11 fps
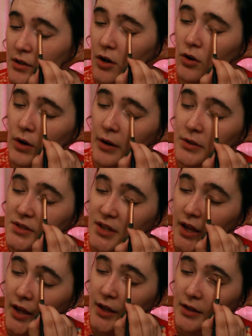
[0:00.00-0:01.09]
Oh, I would
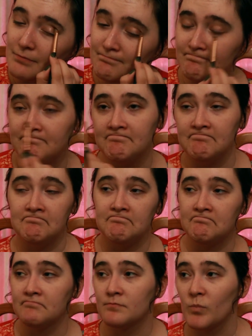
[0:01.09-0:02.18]
say
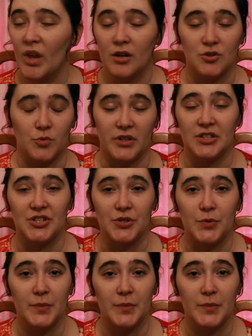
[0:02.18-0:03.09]
22